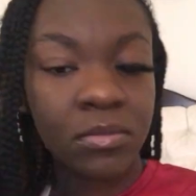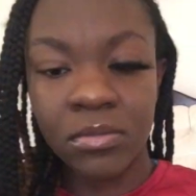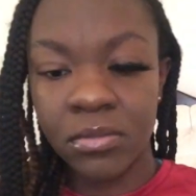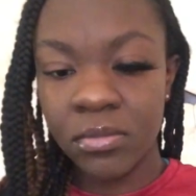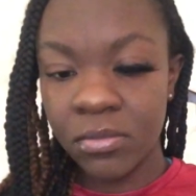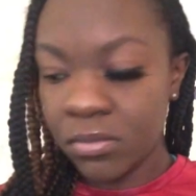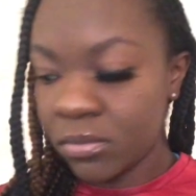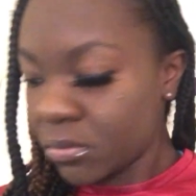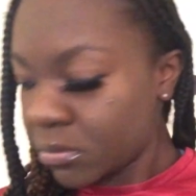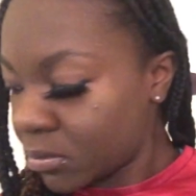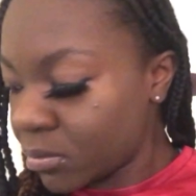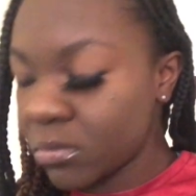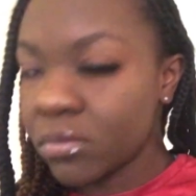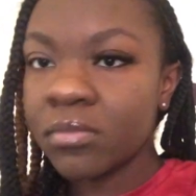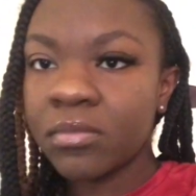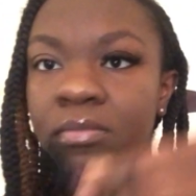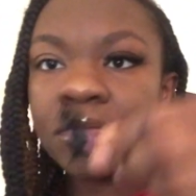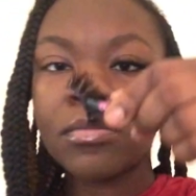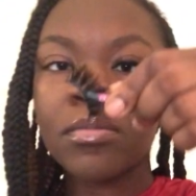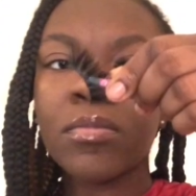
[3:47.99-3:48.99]
apply
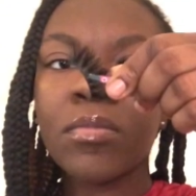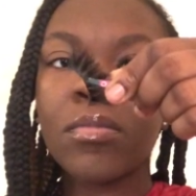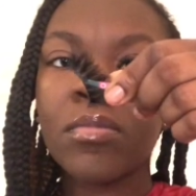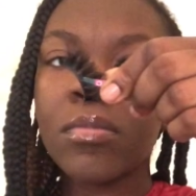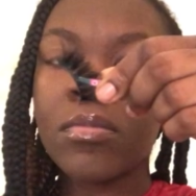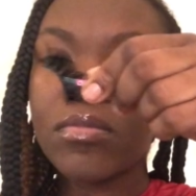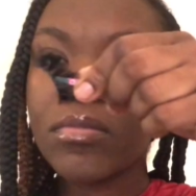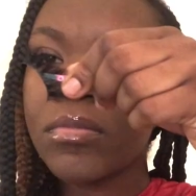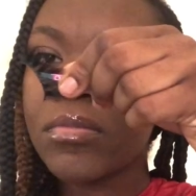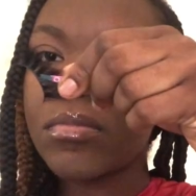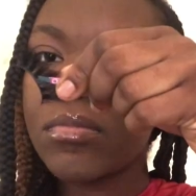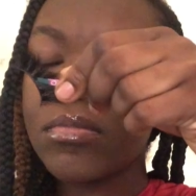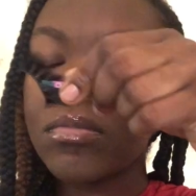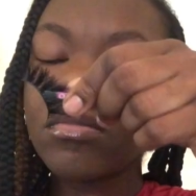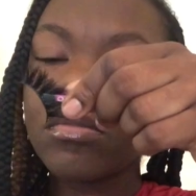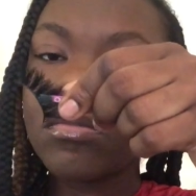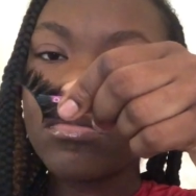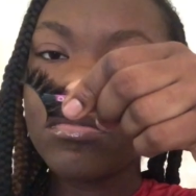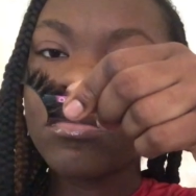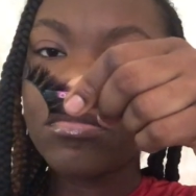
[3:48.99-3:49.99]
the glue,
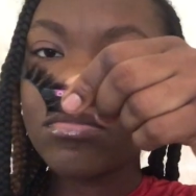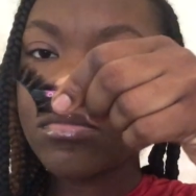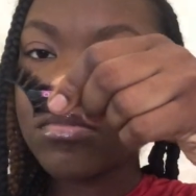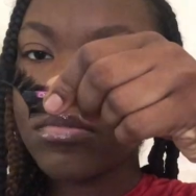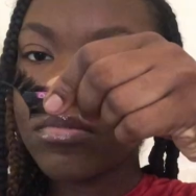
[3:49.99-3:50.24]
make